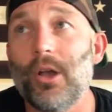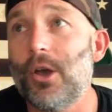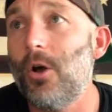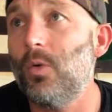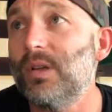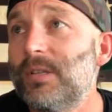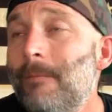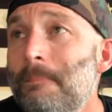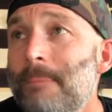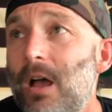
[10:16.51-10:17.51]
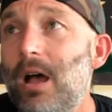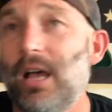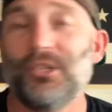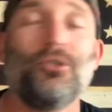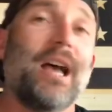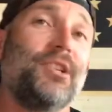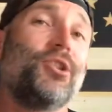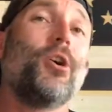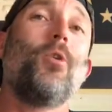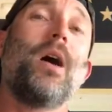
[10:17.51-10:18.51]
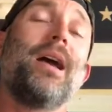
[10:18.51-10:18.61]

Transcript: ago was, as you guys know,